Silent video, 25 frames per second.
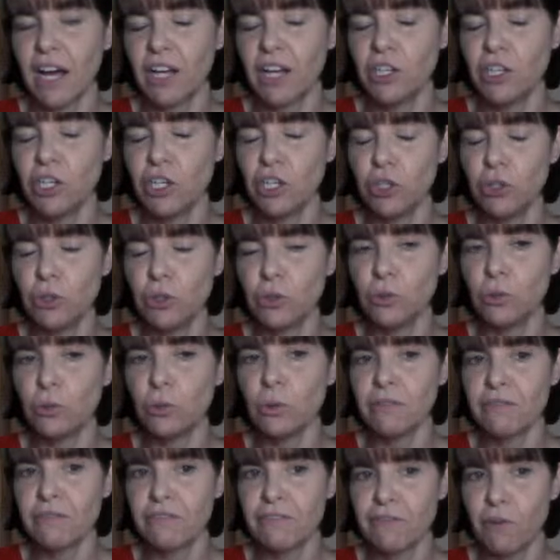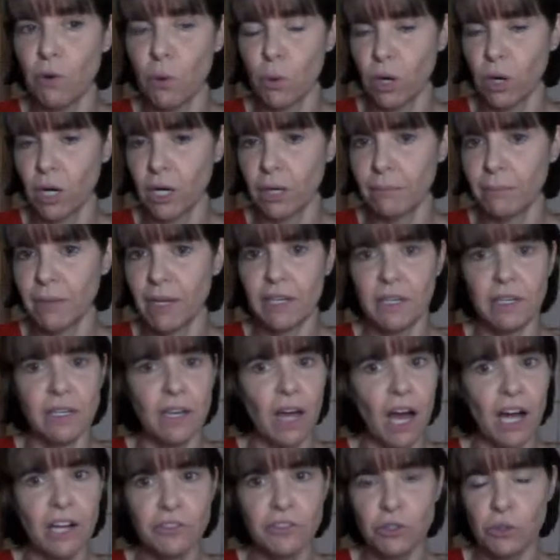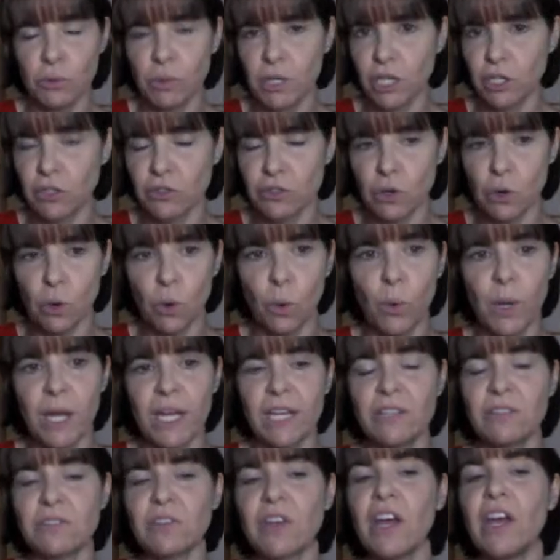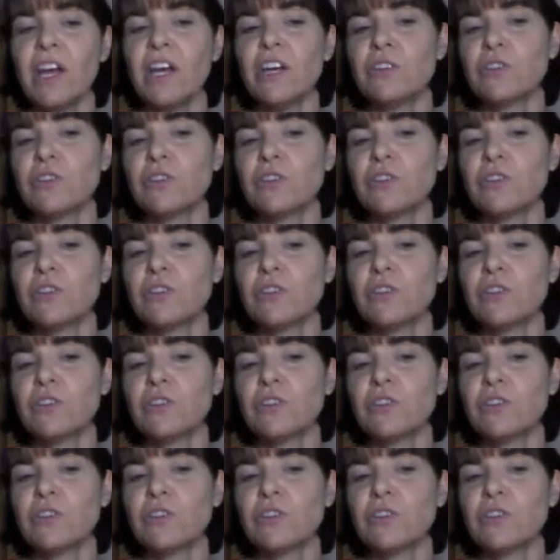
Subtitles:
a new form, not do it as a quiz,